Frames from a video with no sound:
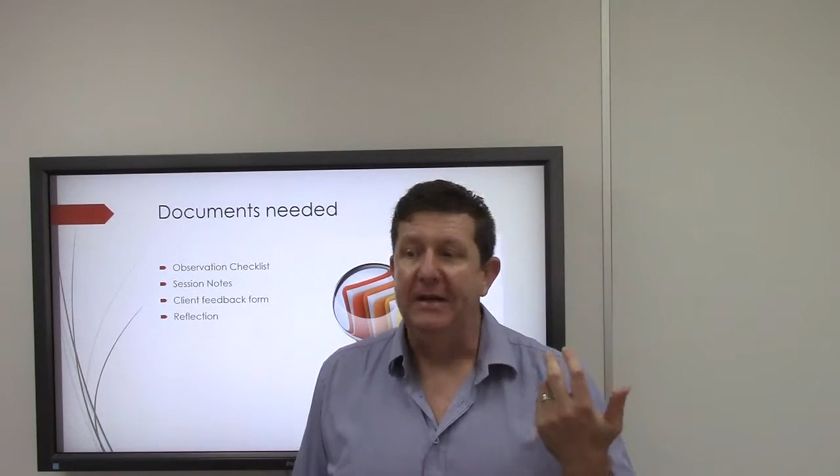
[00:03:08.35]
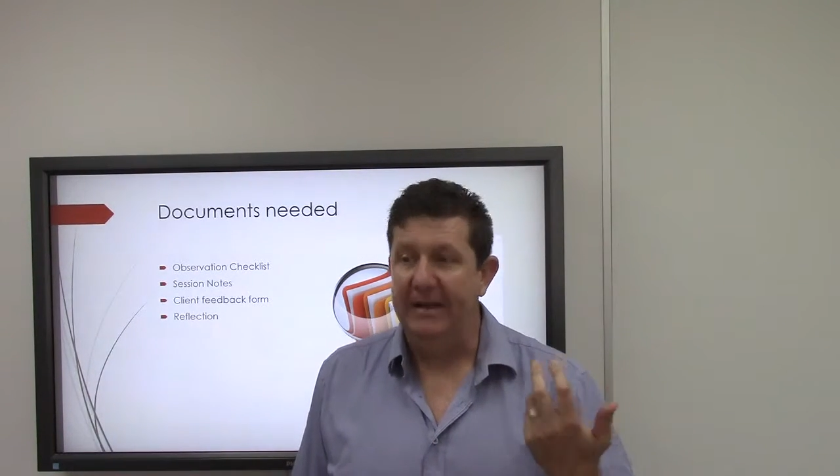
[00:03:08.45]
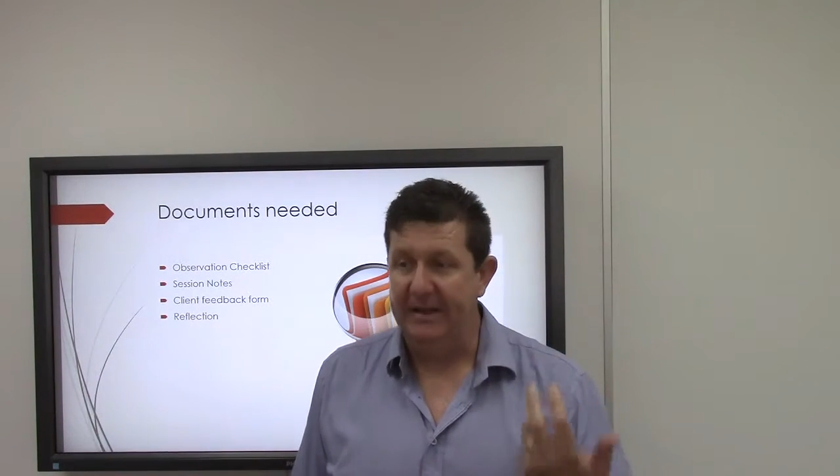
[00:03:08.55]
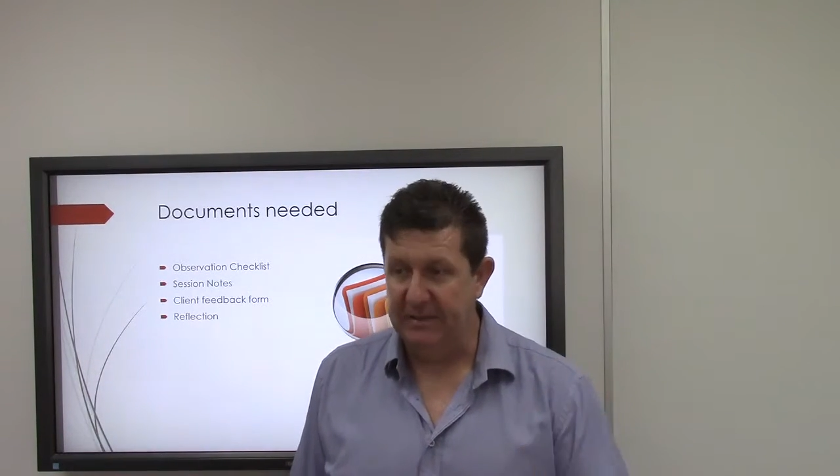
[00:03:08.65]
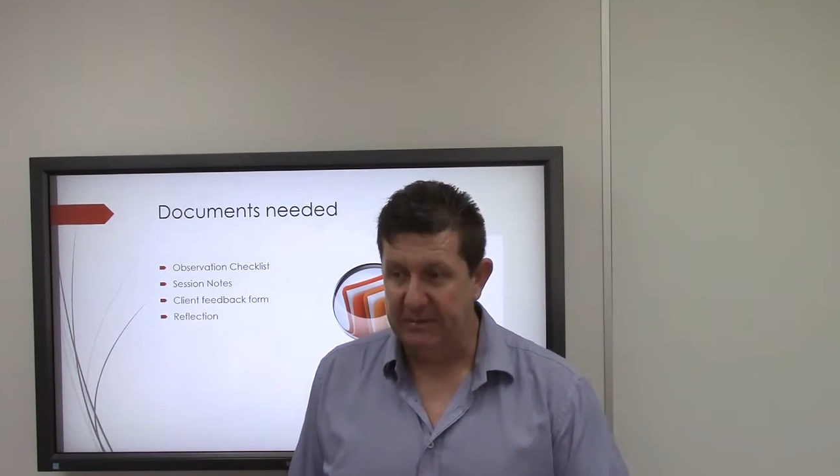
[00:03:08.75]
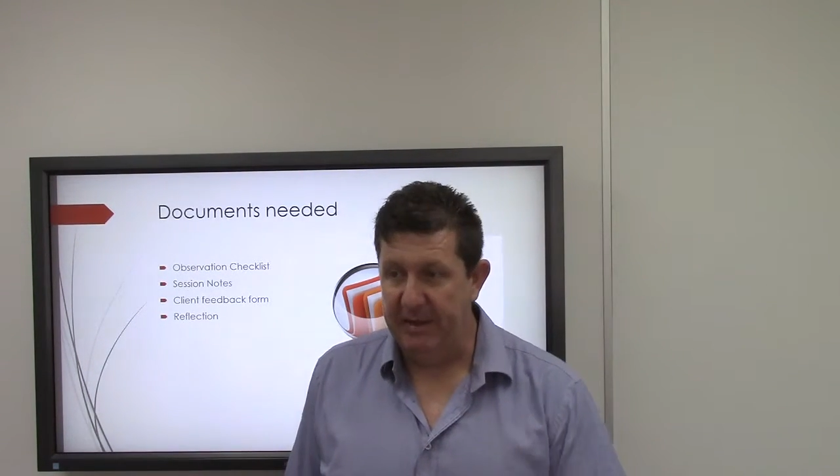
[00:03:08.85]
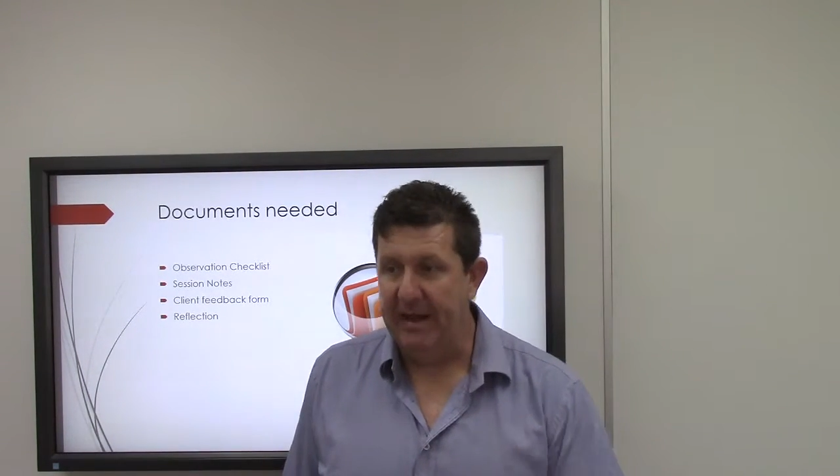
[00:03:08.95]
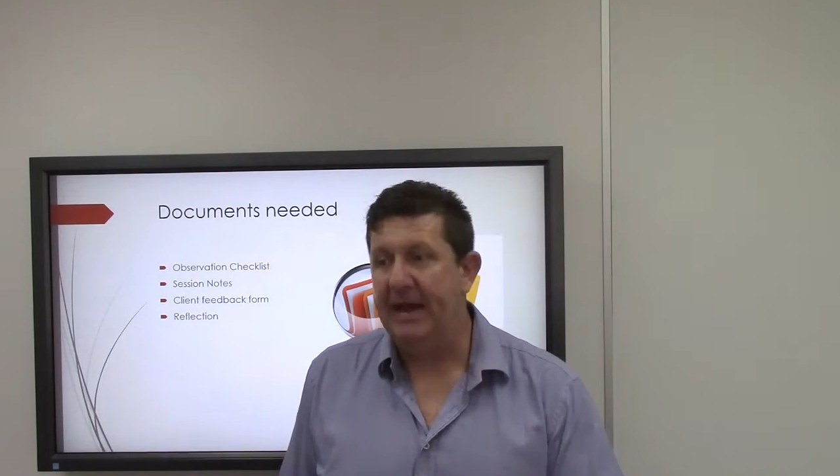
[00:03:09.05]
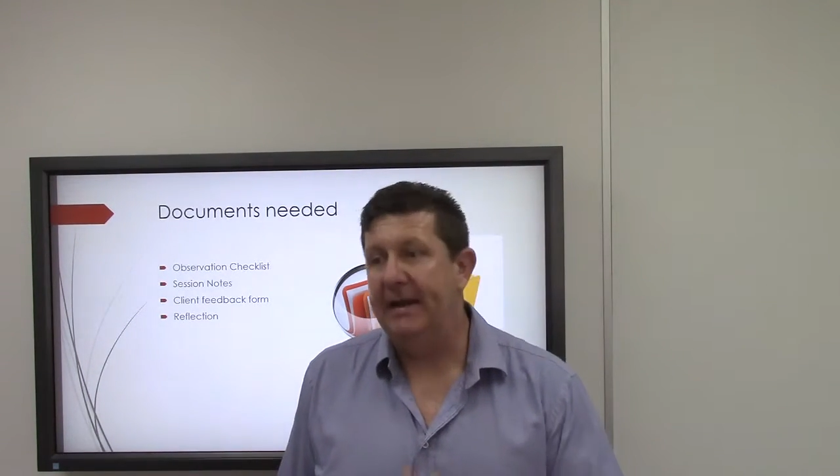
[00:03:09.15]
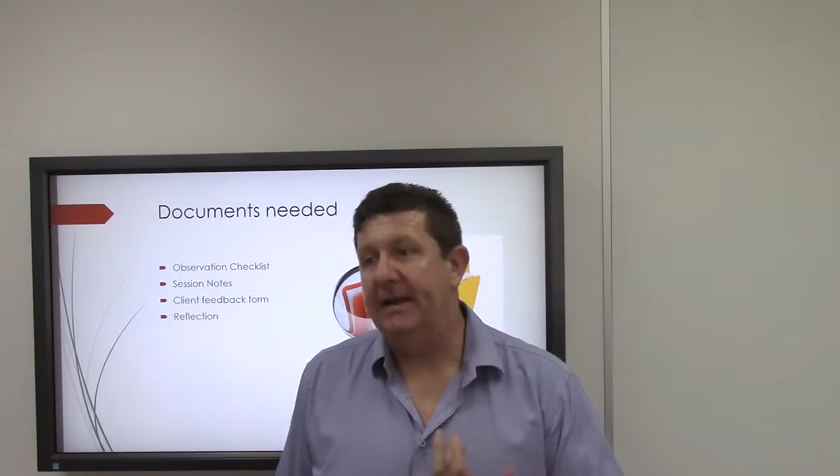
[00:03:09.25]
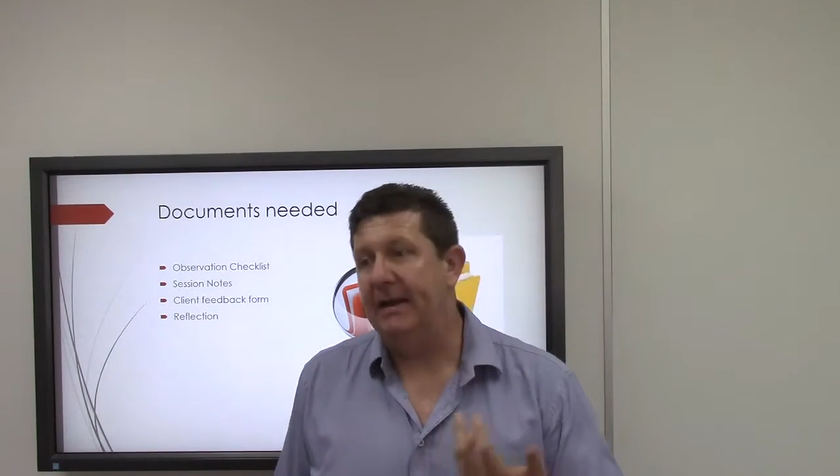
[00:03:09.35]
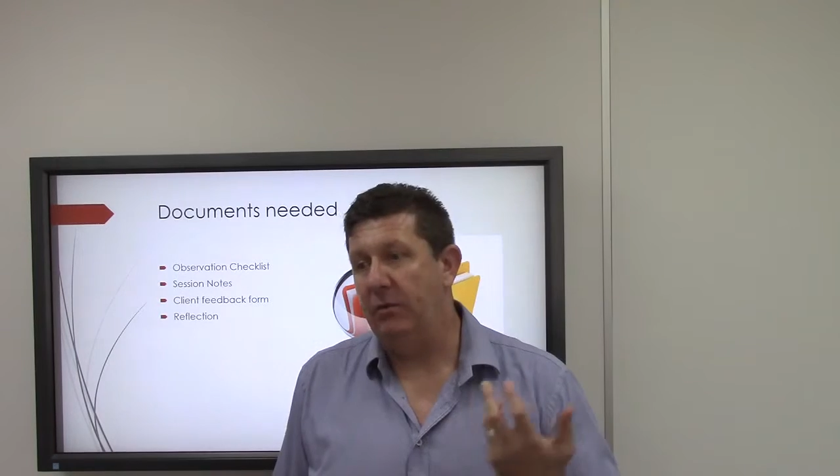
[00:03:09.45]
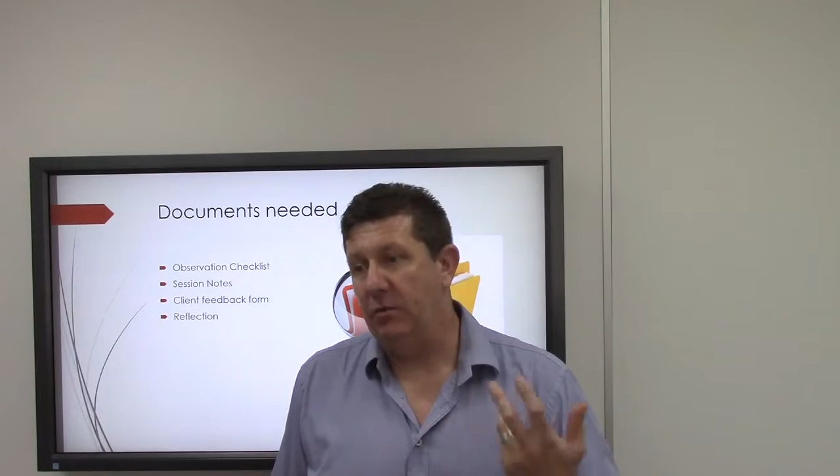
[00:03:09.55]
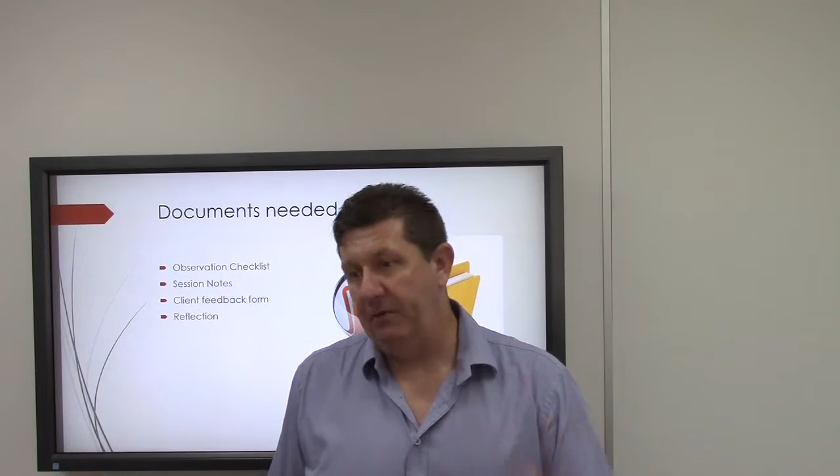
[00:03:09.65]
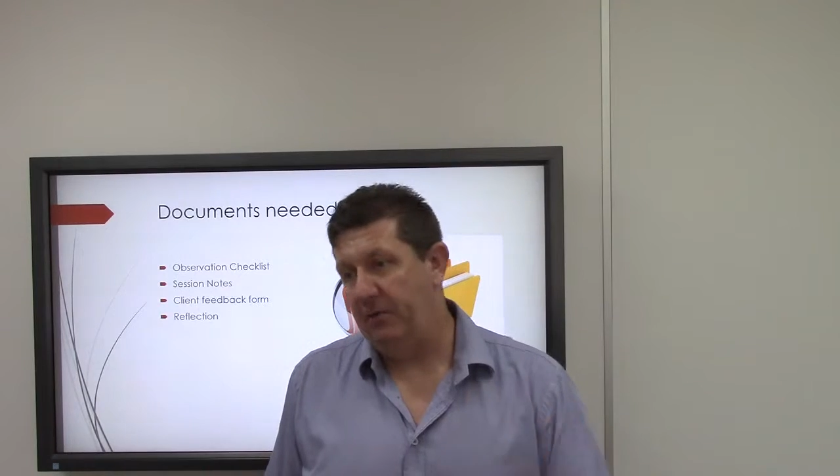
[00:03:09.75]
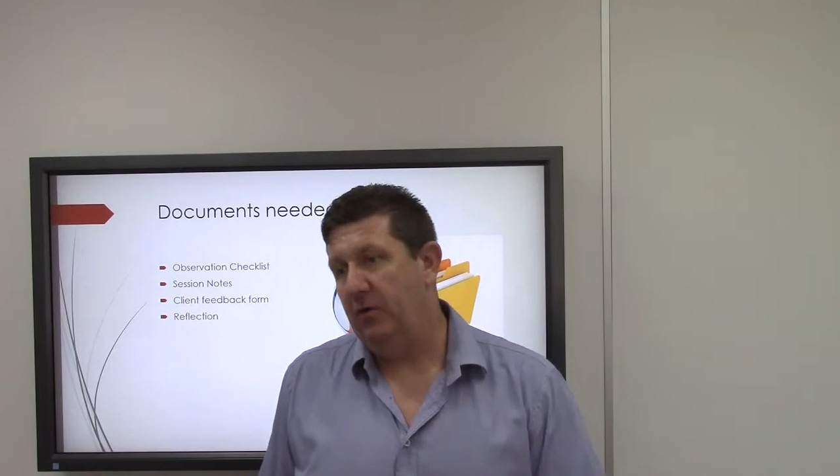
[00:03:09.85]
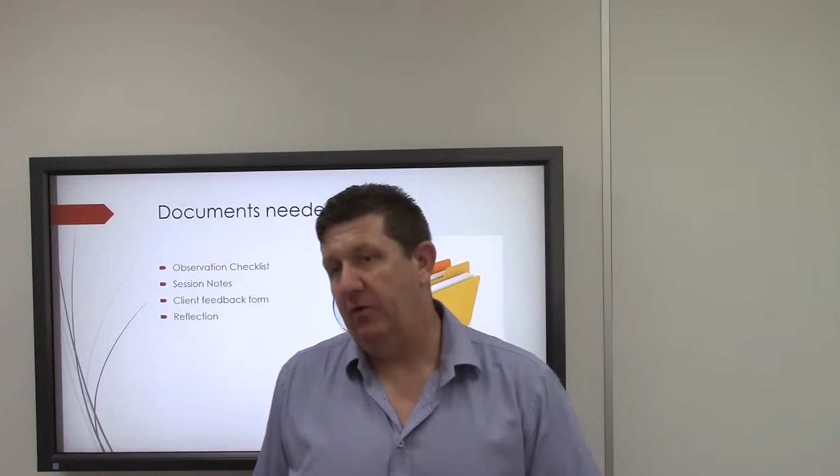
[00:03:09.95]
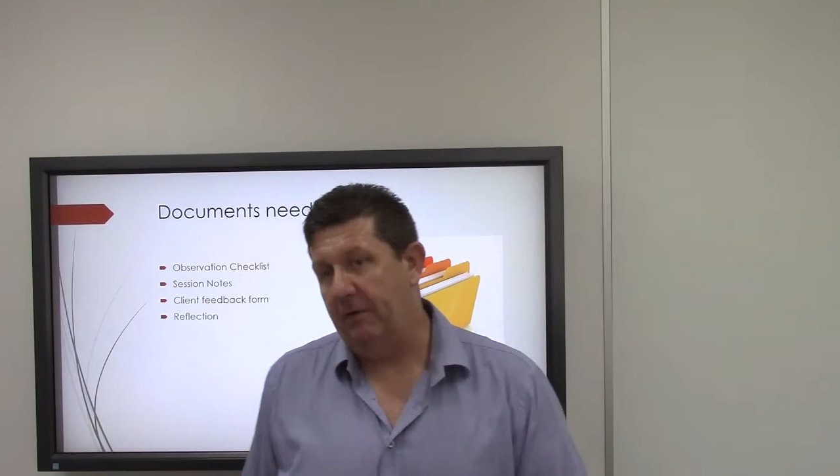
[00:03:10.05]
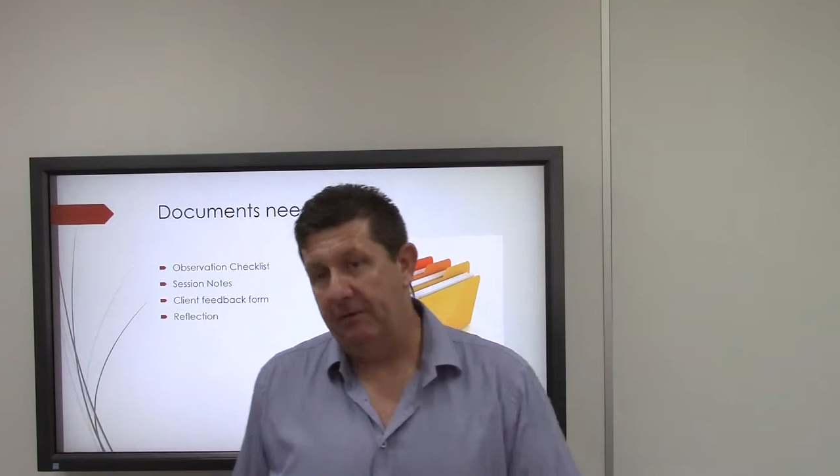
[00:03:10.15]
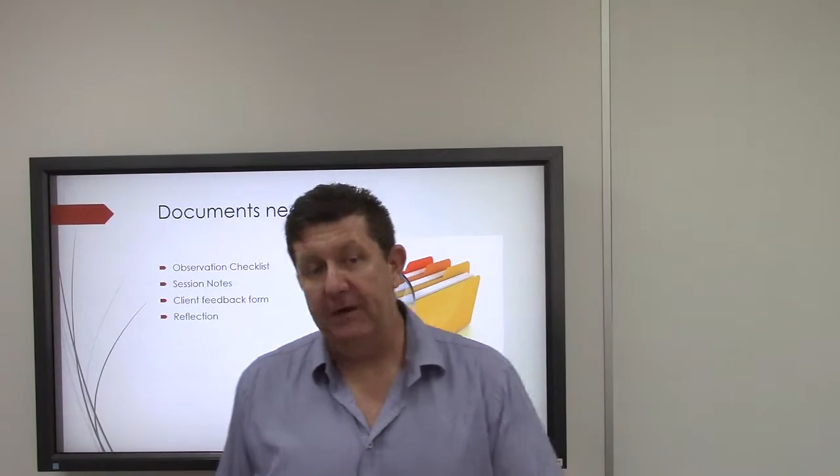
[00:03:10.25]
It needs to be handed in with your
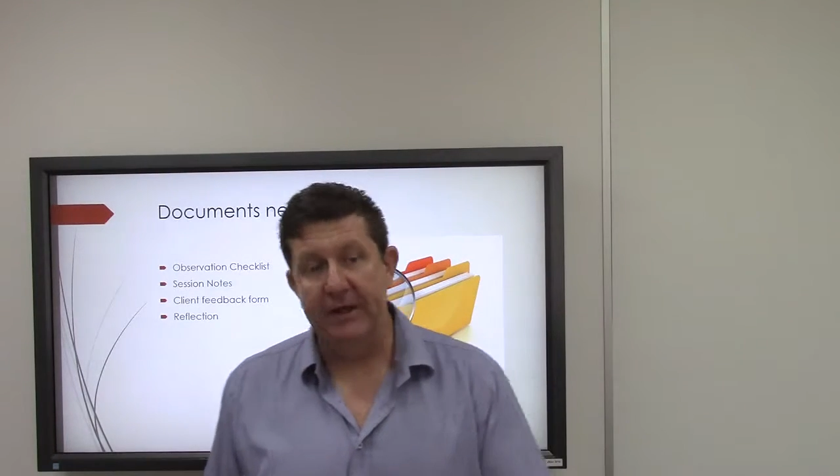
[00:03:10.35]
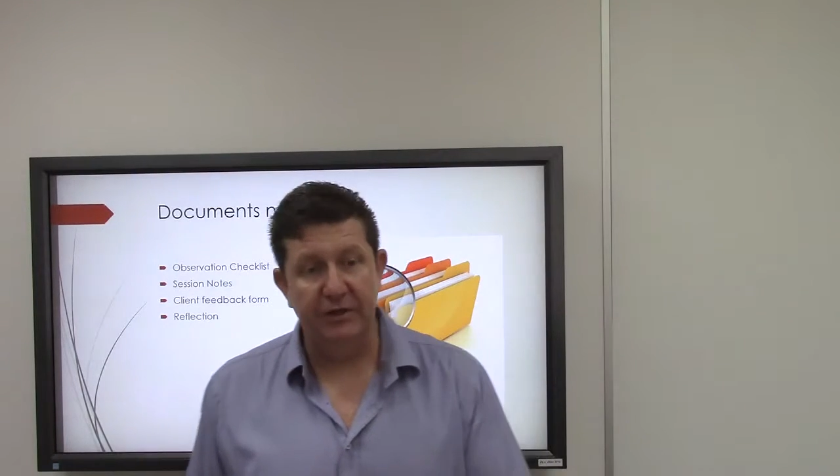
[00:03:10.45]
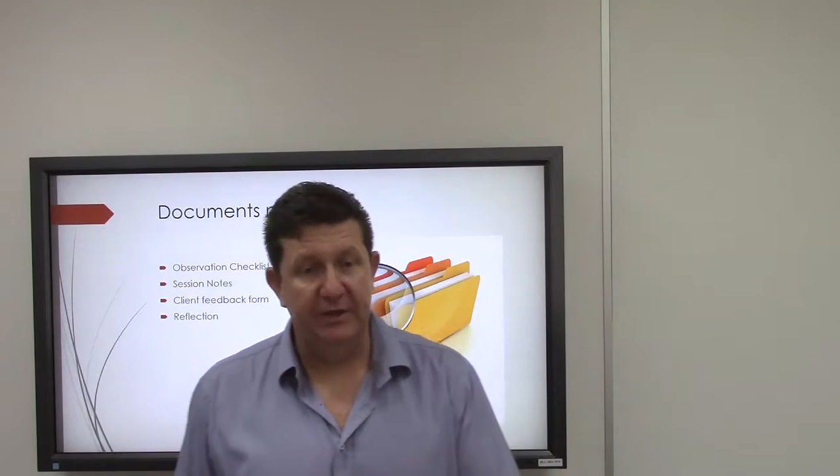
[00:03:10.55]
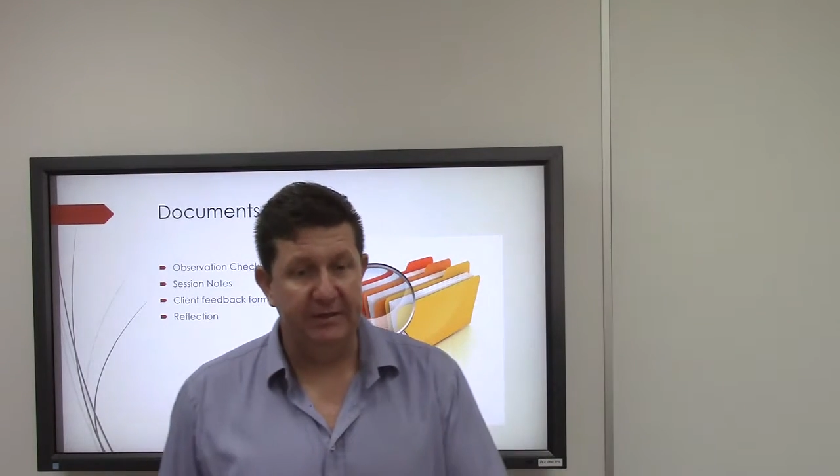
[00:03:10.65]
reflection.